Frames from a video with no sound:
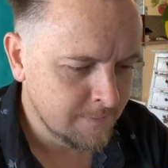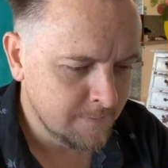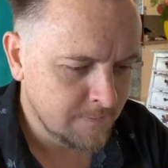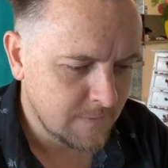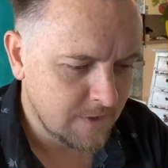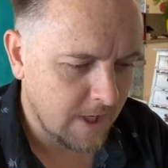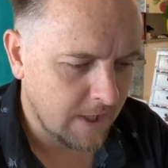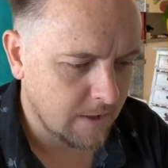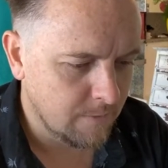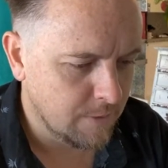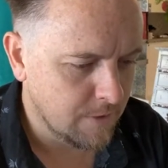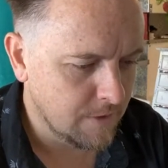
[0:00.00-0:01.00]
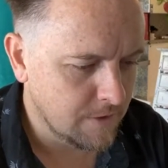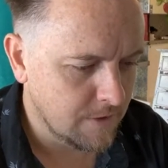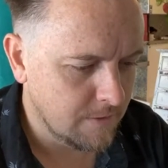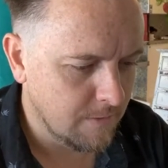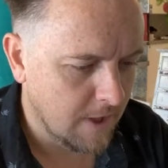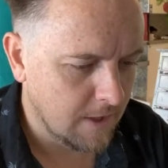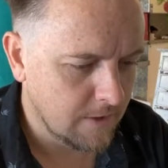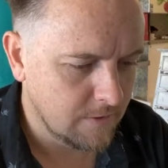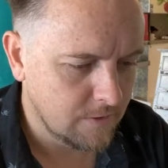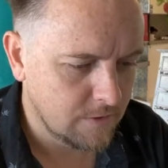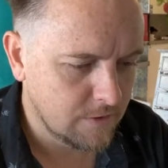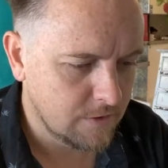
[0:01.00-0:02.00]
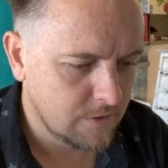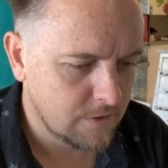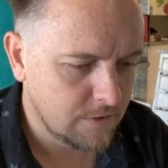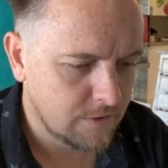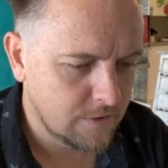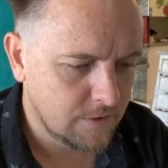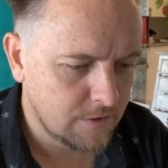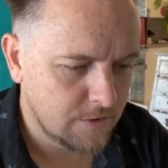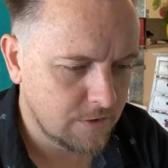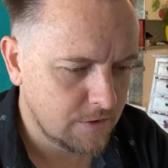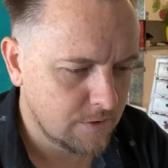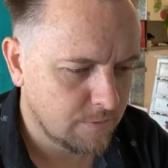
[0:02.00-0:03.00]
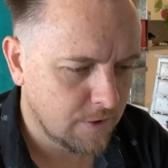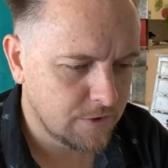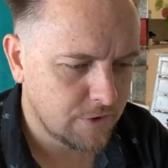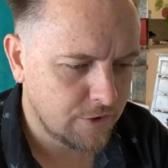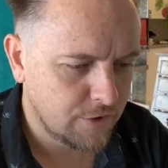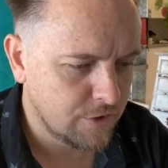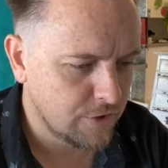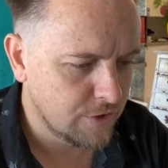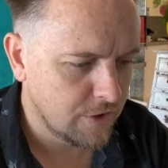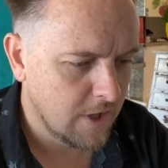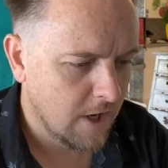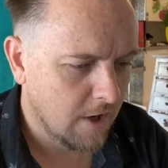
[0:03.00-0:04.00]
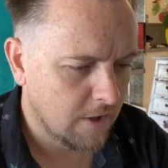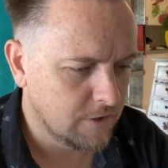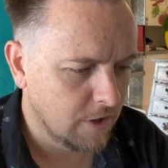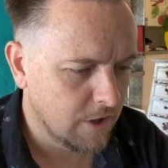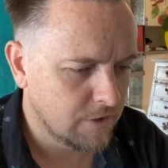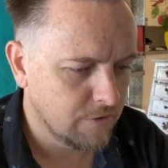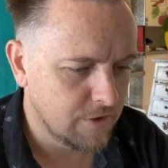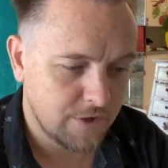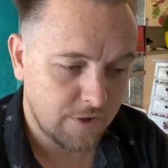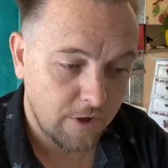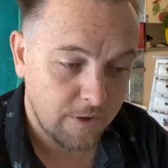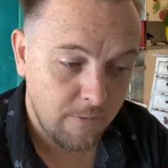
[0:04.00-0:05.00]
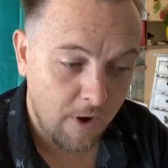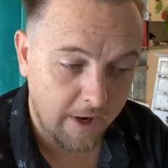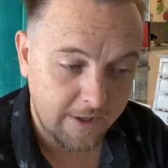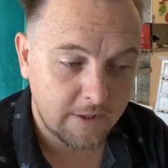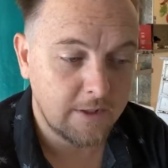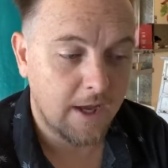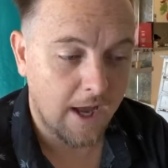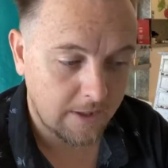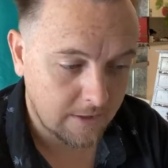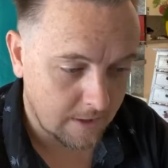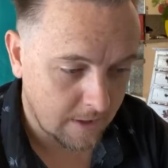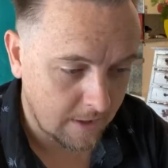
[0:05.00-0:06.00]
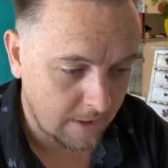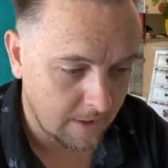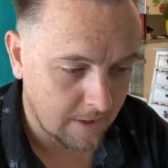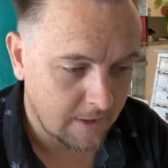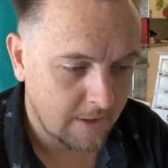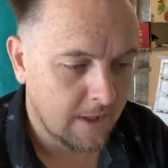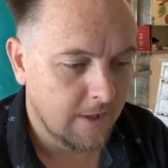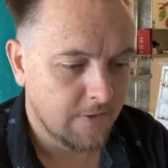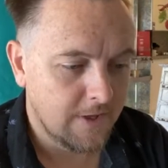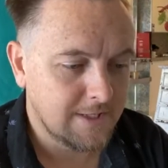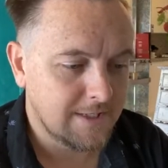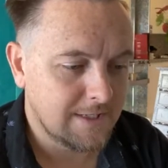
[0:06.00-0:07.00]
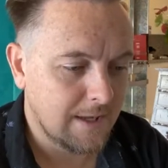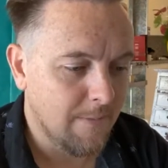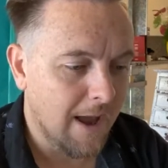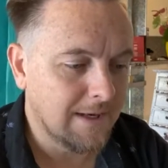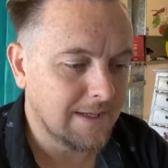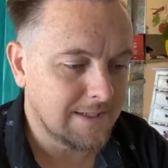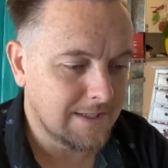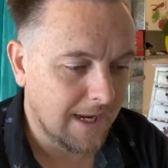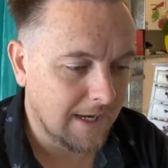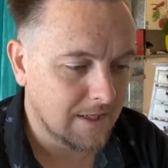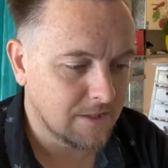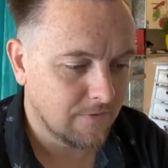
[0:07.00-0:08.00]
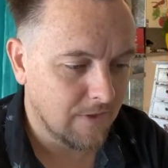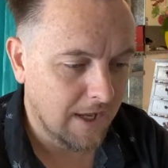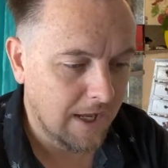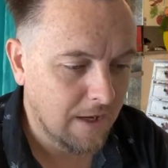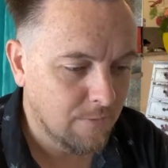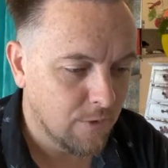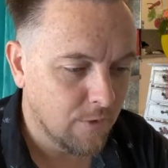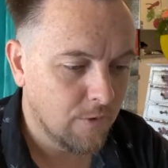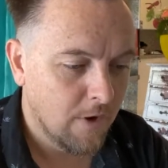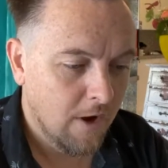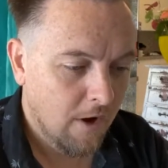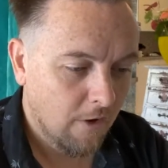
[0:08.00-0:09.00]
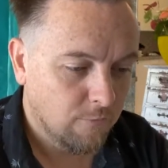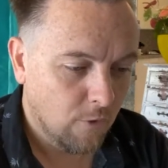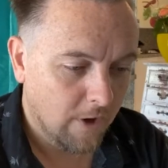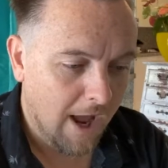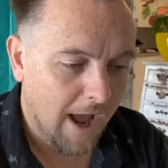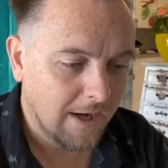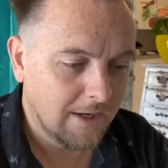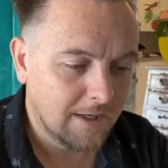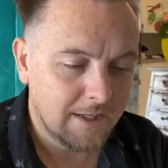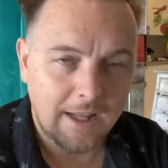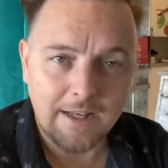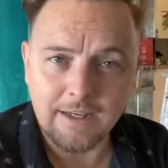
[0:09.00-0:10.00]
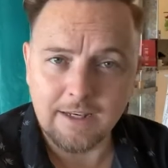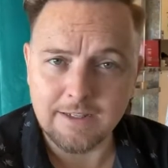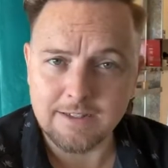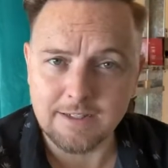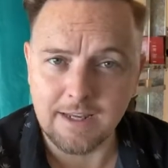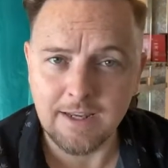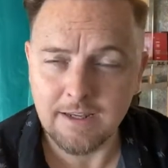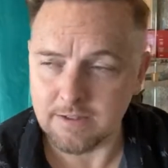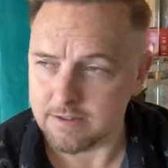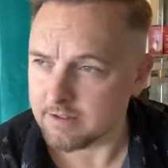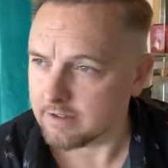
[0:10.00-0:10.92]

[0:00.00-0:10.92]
Sacred person, male, prostitution, idolatry, sodomite, unclean. These are some understandings of the Hebrew of what uncleanliness is.